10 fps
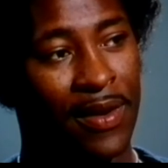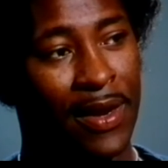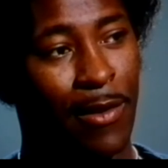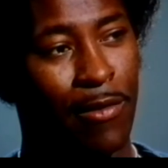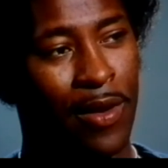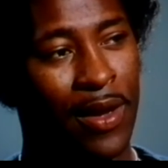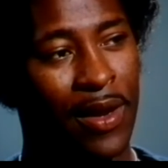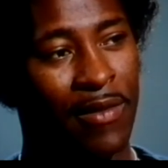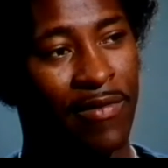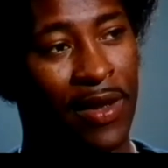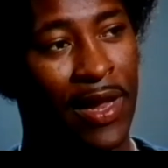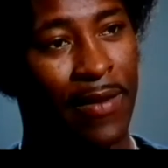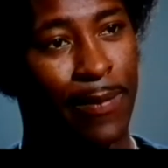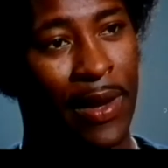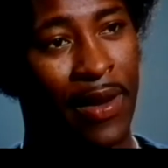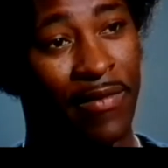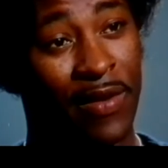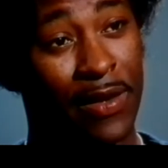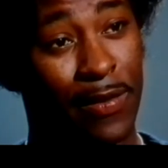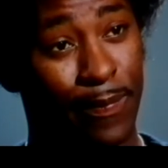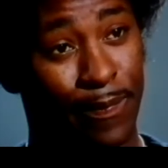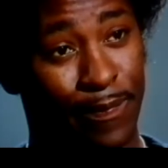You know, really feel like being a victim.